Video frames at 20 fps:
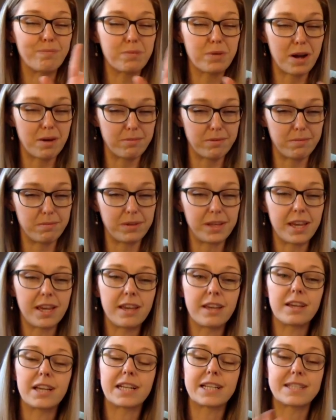
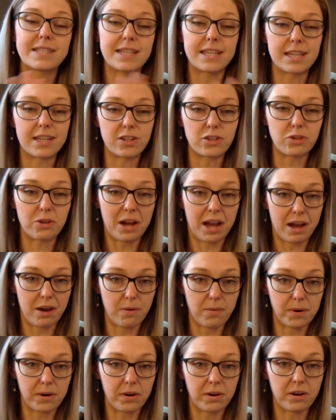probably exceeded your
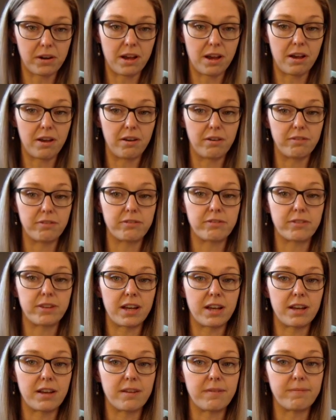hour of
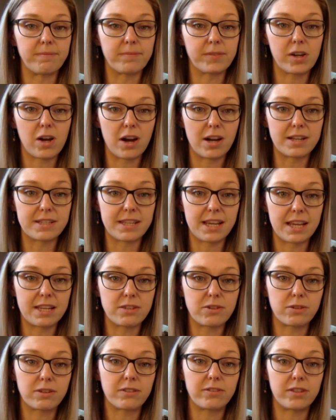um,
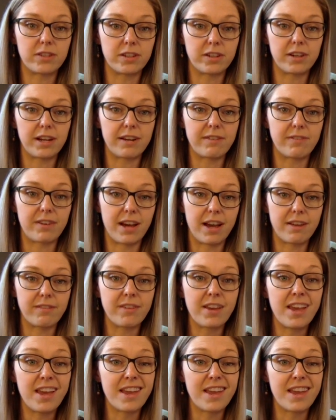content, or if you're in grade five,